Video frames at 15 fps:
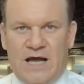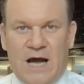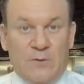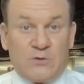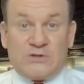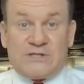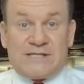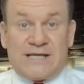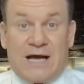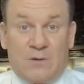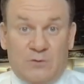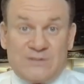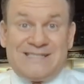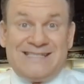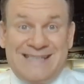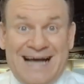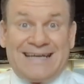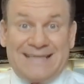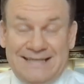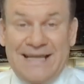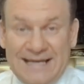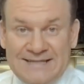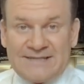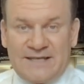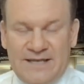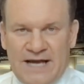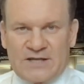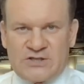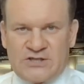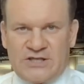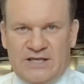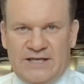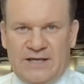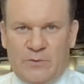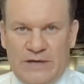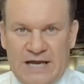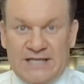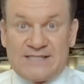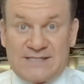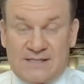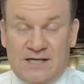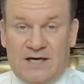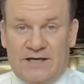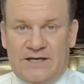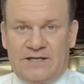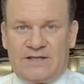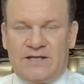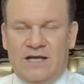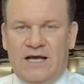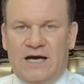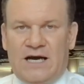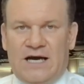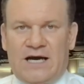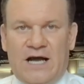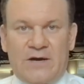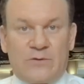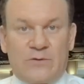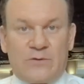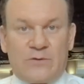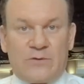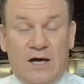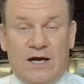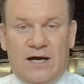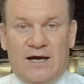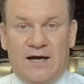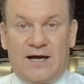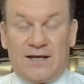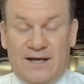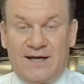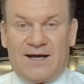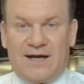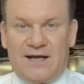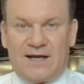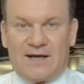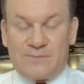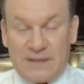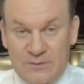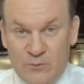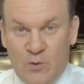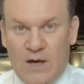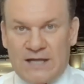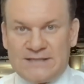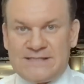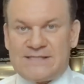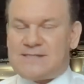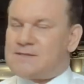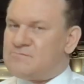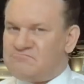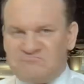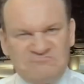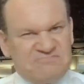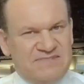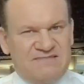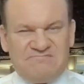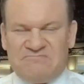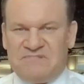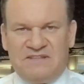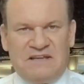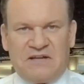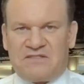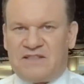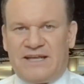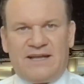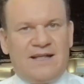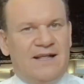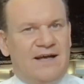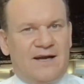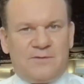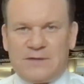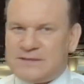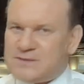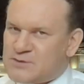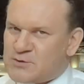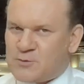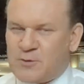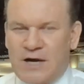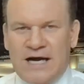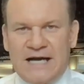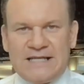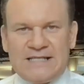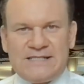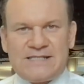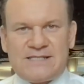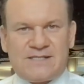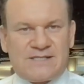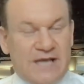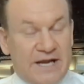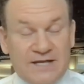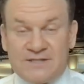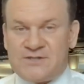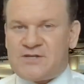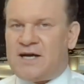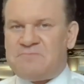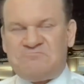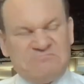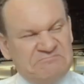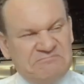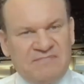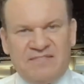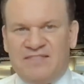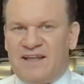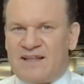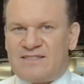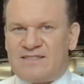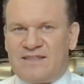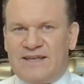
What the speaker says: I was not elected, actually. When I started, I run once, nothing. I run twice, second time, nothing.